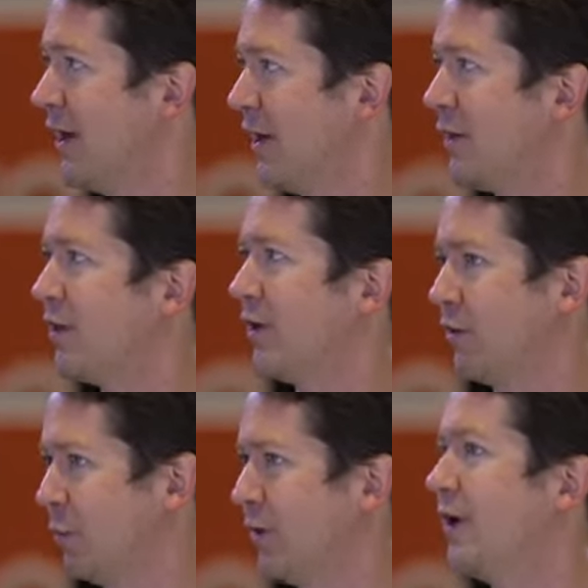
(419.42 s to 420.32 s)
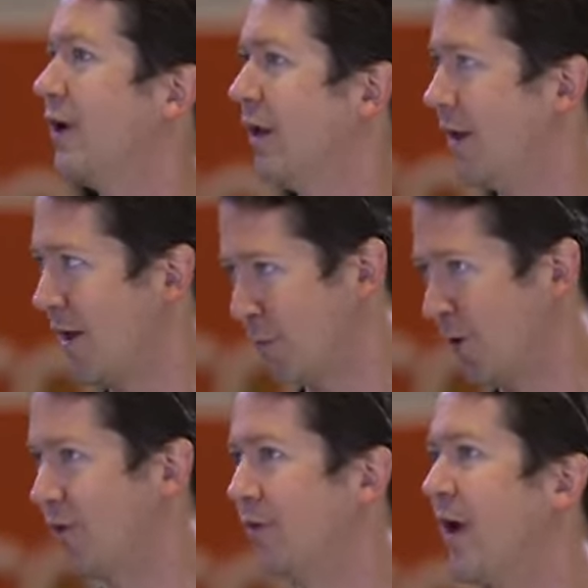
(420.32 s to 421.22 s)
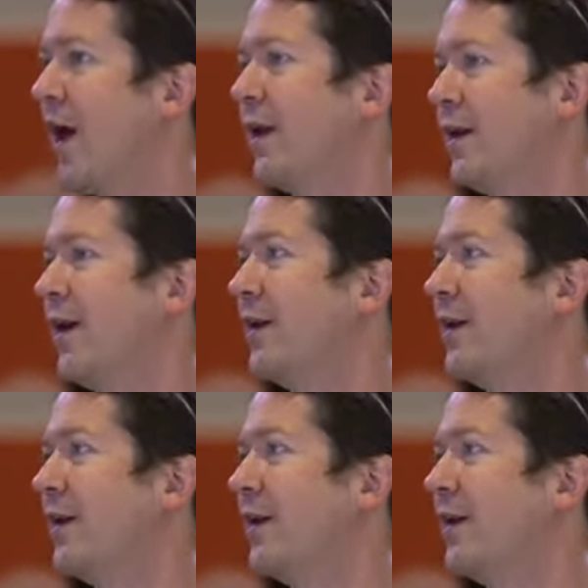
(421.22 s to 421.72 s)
And I think there'll be a lot more than that